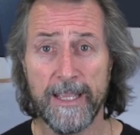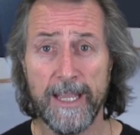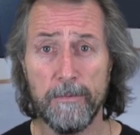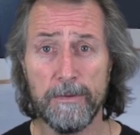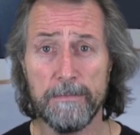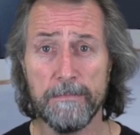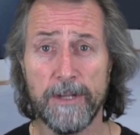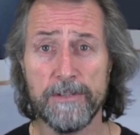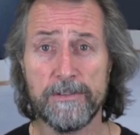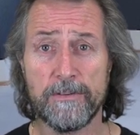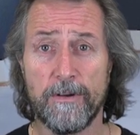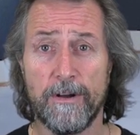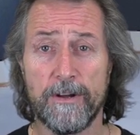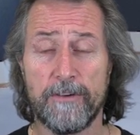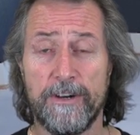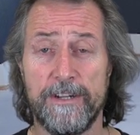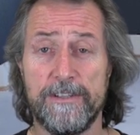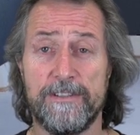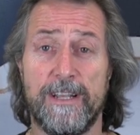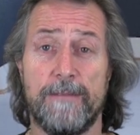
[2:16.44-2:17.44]
And with most
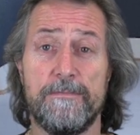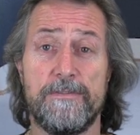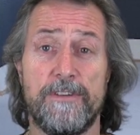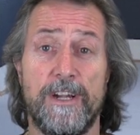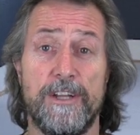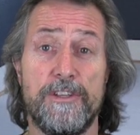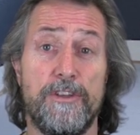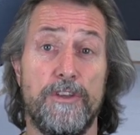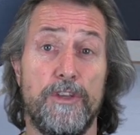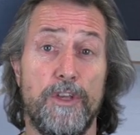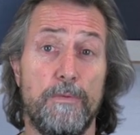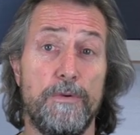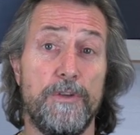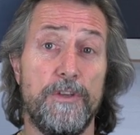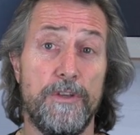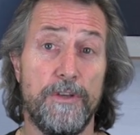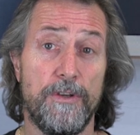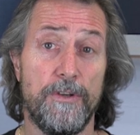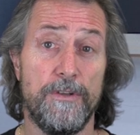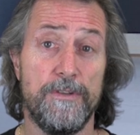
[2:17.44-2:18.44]
concrete substrates, you
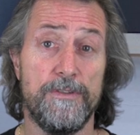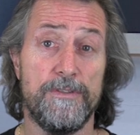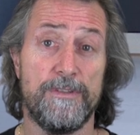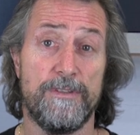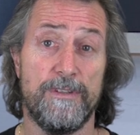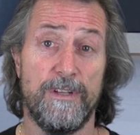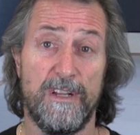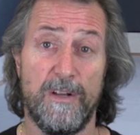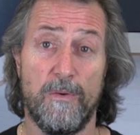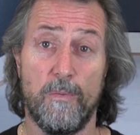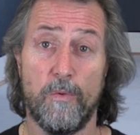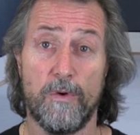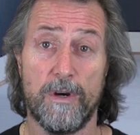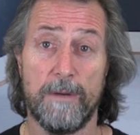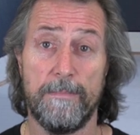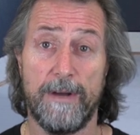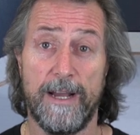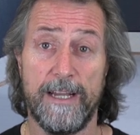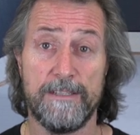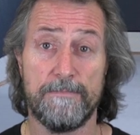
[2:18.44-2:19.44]
would use a
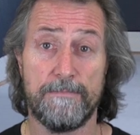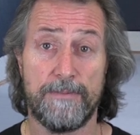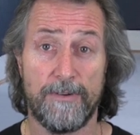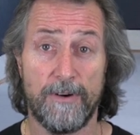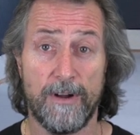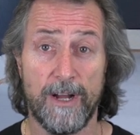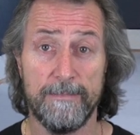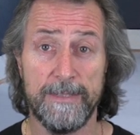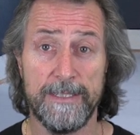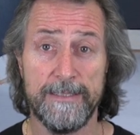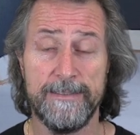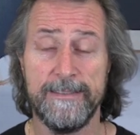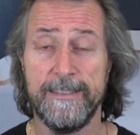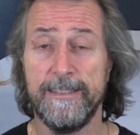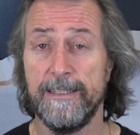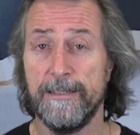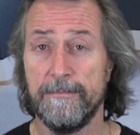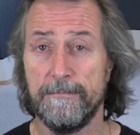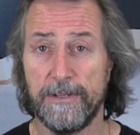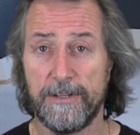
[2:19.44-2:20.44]
water-based primer
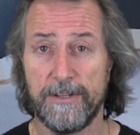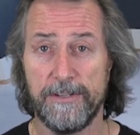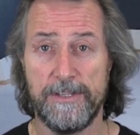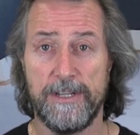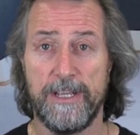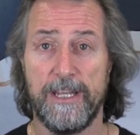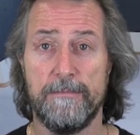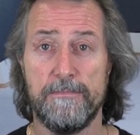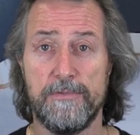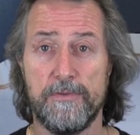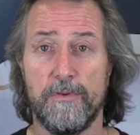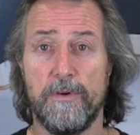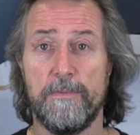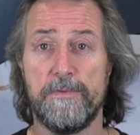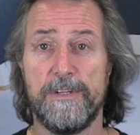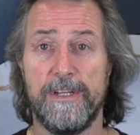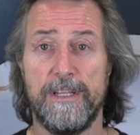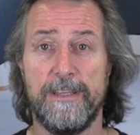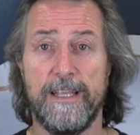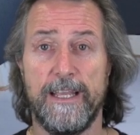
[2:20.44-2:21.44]
because you get
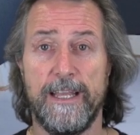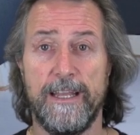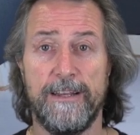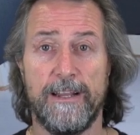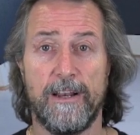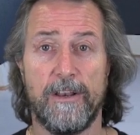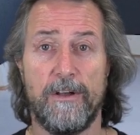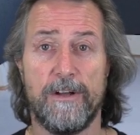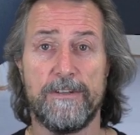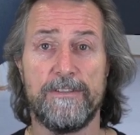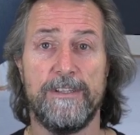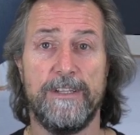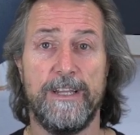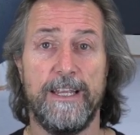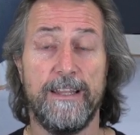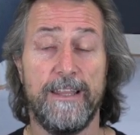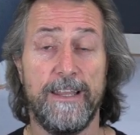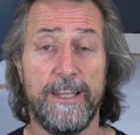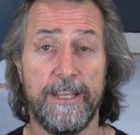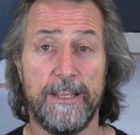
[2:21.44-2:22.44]
absorption in there and it locks it
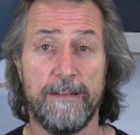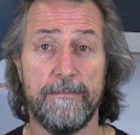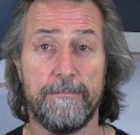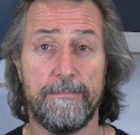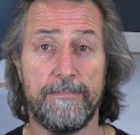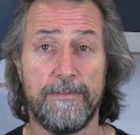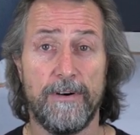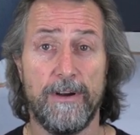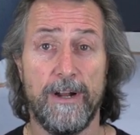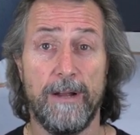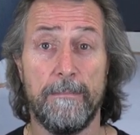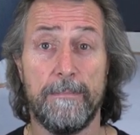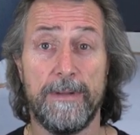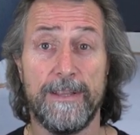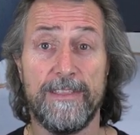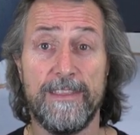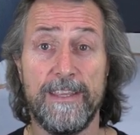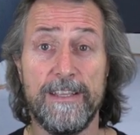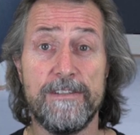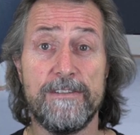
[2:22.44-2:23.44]
in and you can prime.
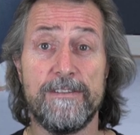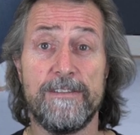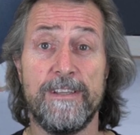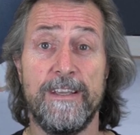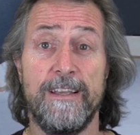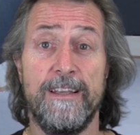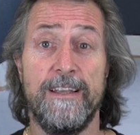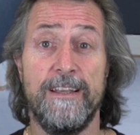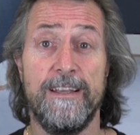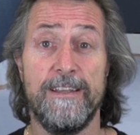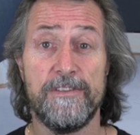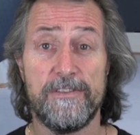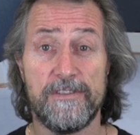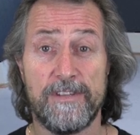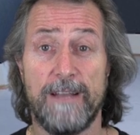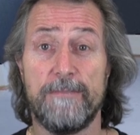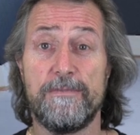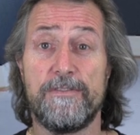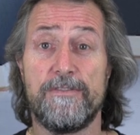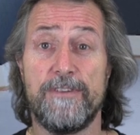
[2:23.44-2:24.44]
But this
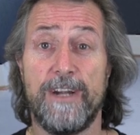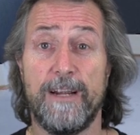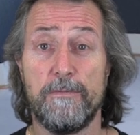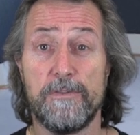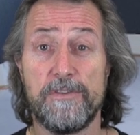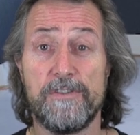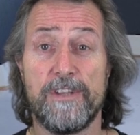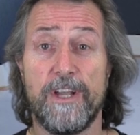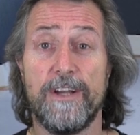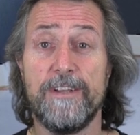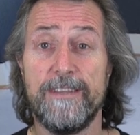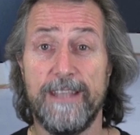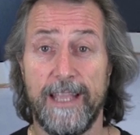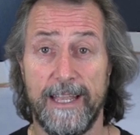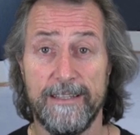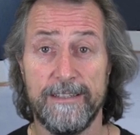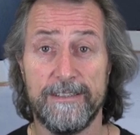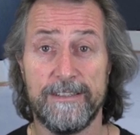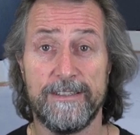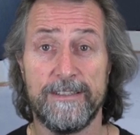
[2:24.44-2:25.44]
substrate was so
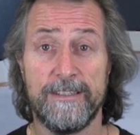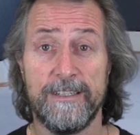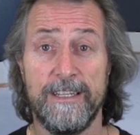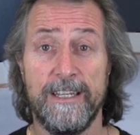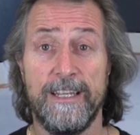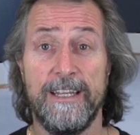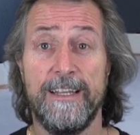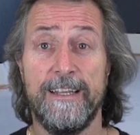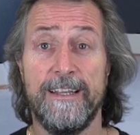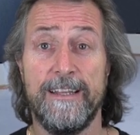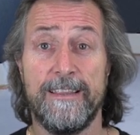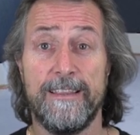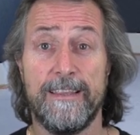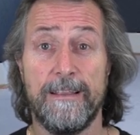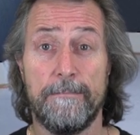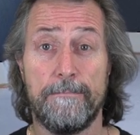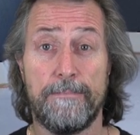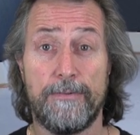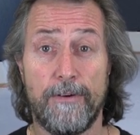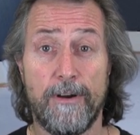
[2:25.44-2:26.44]
dense,
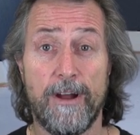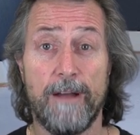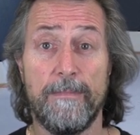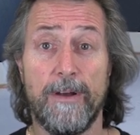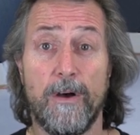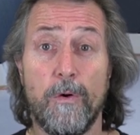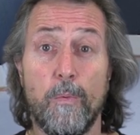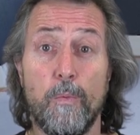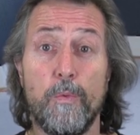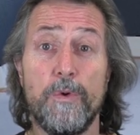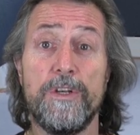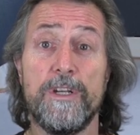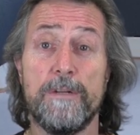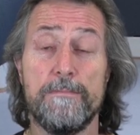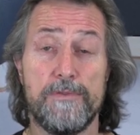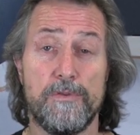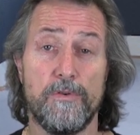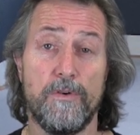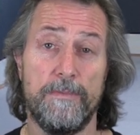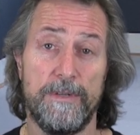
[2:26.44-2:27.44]
the primer wouldn't
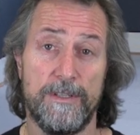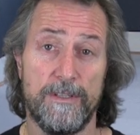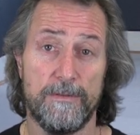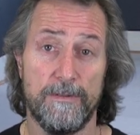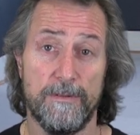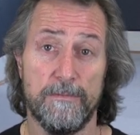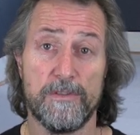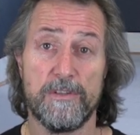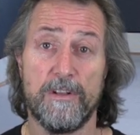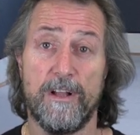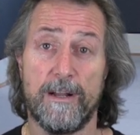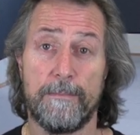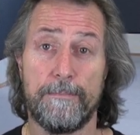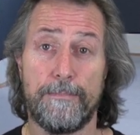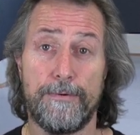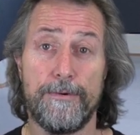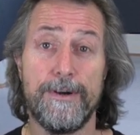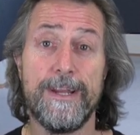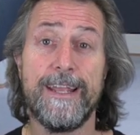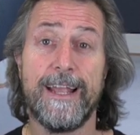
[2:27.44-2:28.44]
absorb into it. It was like
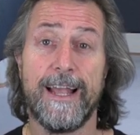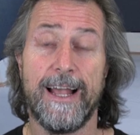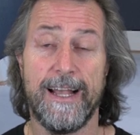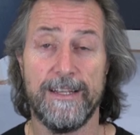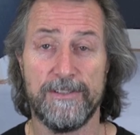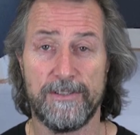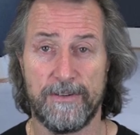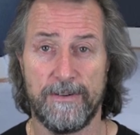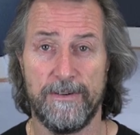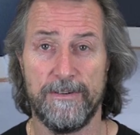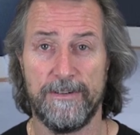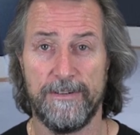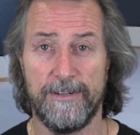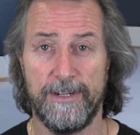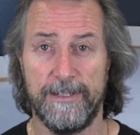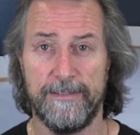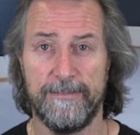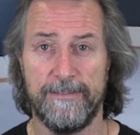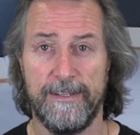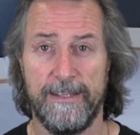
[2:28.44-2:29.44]
precast
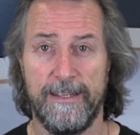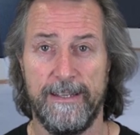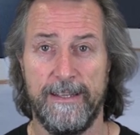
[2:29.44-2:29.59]
concrete.